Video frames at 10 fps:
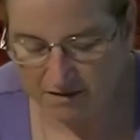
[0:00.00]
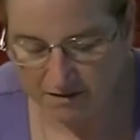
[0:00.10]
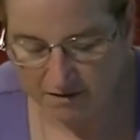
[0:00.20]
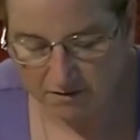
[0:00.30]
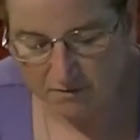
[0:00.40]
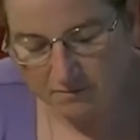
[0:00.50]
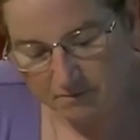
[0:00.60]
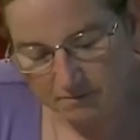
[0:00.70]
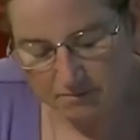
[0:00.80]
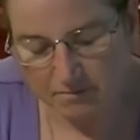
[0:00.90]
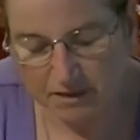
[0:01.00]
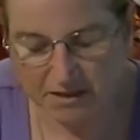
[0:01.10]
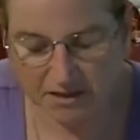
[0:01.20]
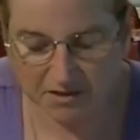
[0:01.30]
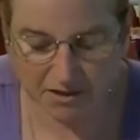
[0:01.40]
you know,
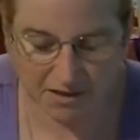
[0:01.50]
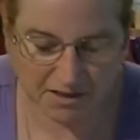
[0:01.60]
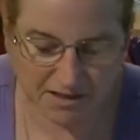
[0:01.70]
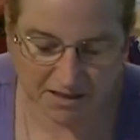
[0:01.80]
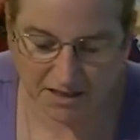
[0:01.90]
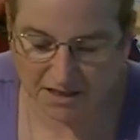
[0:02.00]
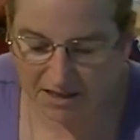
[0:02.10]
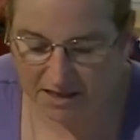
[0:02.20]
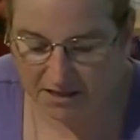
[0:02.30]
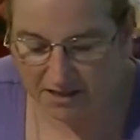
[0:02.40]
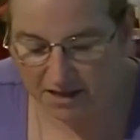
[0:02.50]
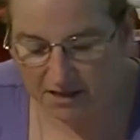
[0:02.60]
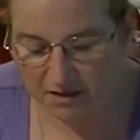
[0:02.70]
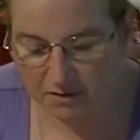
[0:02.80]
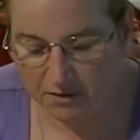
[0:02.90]
basics on this thing
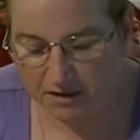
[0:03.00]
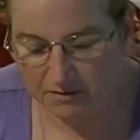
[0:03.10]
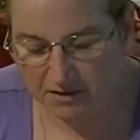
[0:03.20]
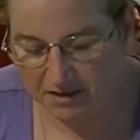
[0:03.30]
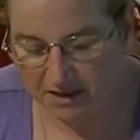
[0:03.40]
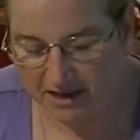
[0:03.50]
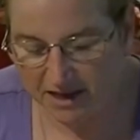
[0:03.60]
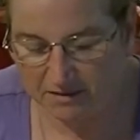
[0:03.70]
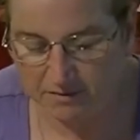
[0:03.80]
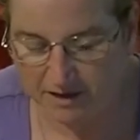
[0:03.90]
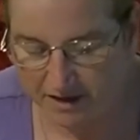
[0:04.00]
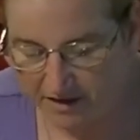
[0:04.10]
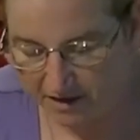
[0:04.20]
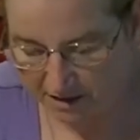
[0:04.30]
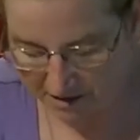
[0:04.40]
and know what I was looking at when I
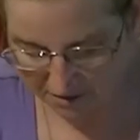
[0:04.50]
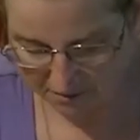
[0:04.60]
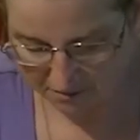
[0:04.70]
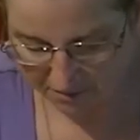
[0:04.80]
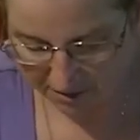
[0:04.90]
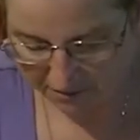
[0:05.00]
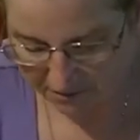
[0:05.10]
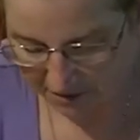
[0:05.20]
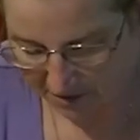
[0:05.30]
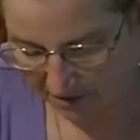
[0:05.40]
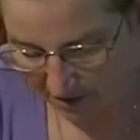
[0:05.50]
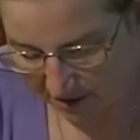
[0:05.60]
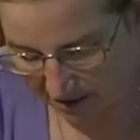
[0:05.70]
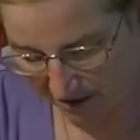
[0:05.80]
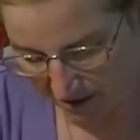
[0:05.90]
finally got
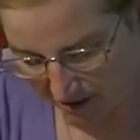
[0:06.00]
it.